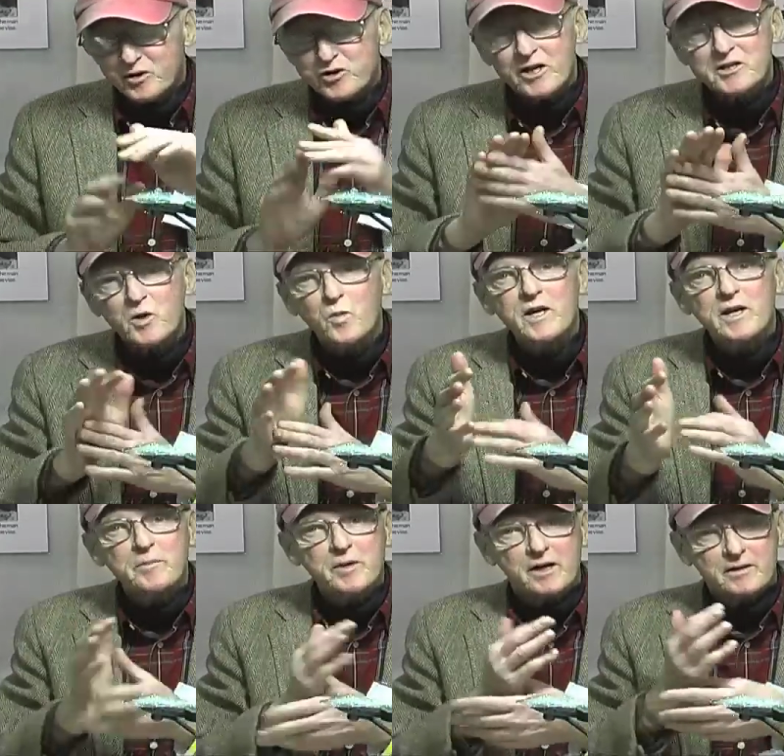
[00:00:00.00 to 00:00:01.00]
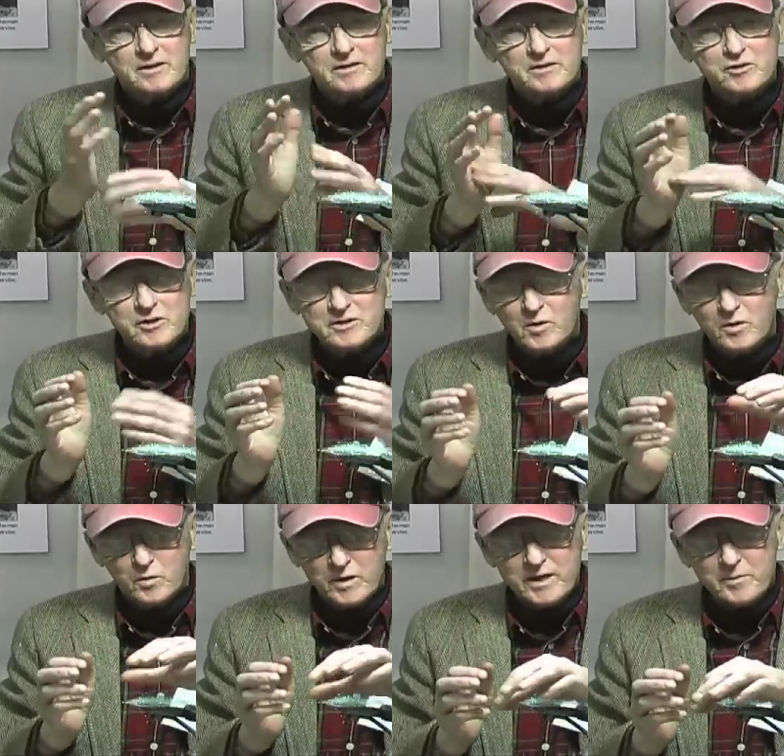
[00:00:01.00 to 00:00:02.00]
Just a wee bit, just a
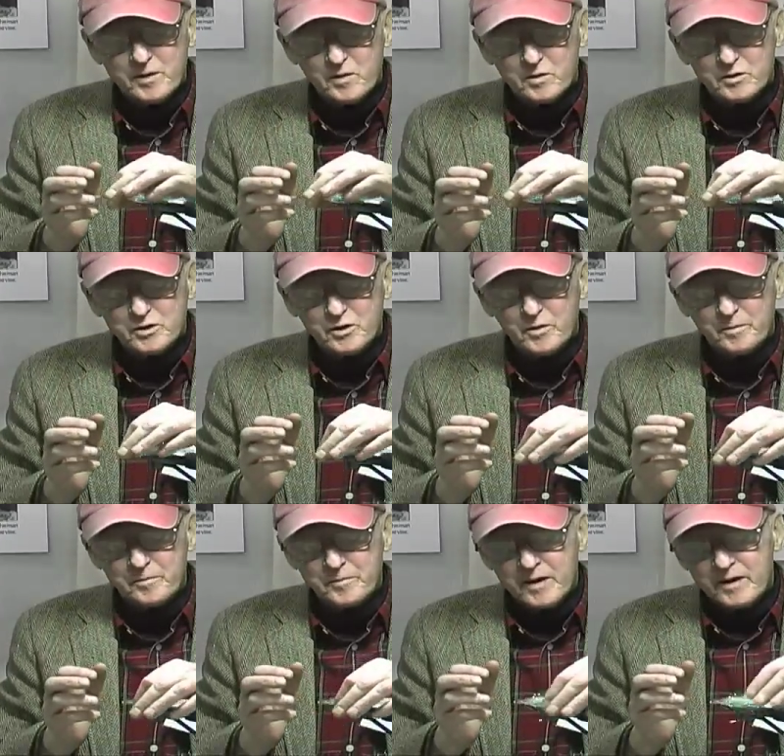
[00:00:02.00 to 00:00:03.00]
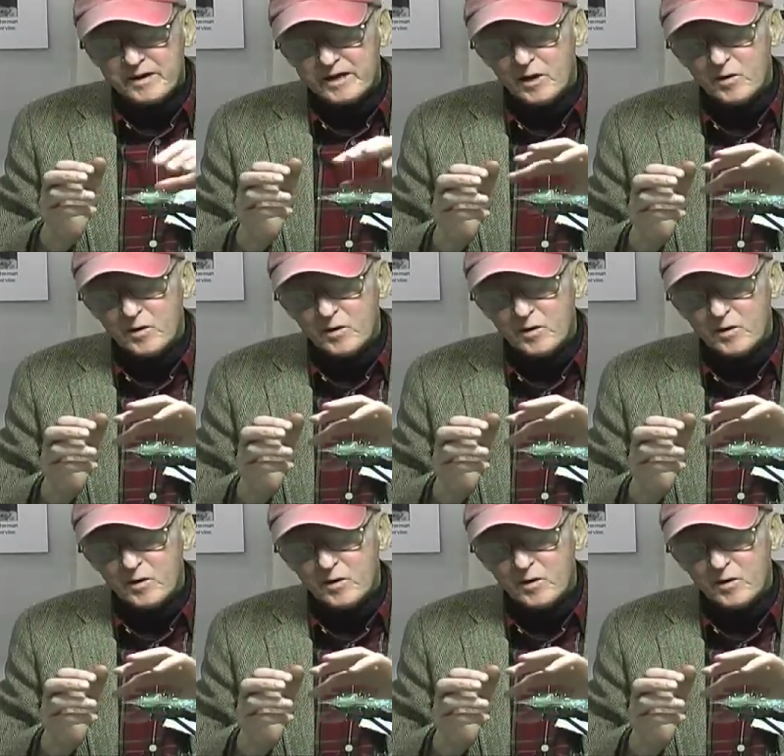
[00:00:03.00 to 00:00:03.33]
wee bit will do. Now